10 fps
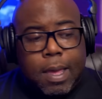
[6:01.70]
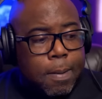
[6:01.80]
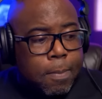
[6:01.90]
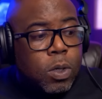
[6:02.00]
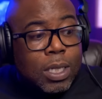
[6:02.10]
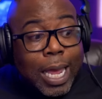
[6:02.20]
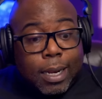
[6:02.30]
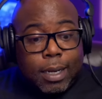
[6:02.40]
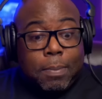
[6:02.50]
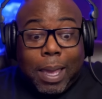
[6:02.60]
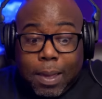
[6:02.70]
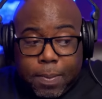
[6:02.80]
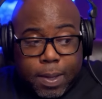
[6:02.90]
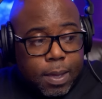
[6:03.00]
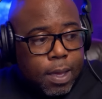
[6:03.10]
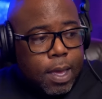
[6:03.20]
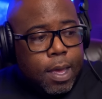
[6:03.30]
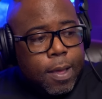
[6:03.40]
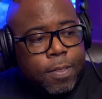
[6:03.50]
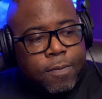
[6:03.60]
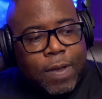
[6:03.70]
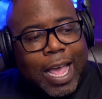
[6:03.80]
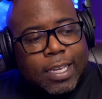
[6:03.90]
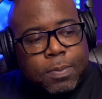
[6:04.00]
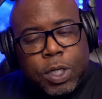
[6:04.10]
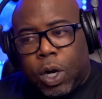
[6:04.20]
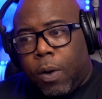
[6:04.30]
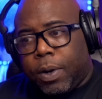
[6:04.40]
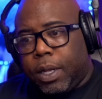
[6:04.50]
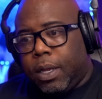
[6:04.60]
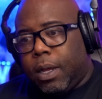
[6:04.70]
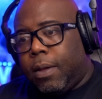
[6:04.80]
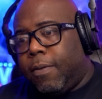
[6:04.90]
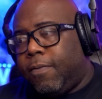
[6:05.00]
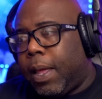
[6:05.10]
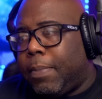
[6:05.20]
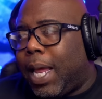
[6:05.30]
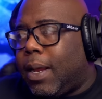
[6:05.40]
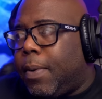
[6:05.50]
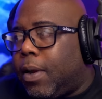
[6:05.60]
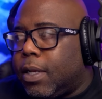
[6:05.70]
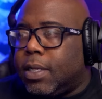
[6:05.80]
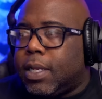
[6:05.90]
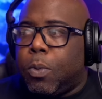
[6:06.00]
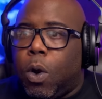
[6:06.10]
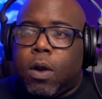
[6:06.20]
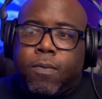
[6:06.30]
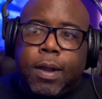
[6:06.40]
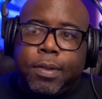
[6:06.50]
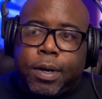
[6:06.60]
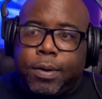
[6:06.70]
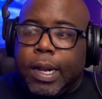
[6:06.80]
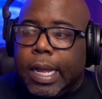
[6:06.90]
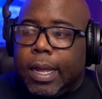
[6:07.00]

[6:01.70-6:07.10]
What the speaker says: most likely, maybe the vast majority of like black Americans that walk around that are